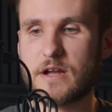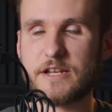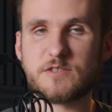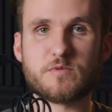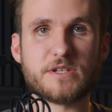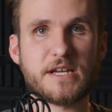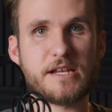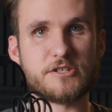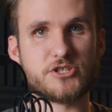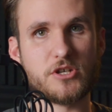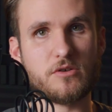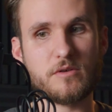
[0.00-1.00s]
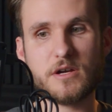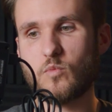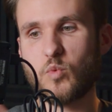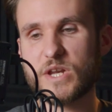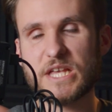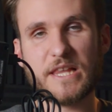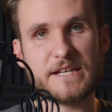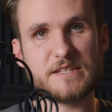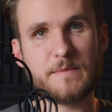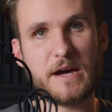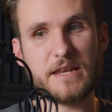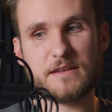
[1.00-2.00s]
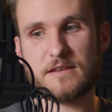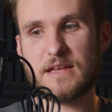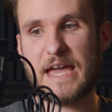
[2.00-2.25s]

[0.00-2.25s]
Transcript: I just wanted to kind of show what I liked about it,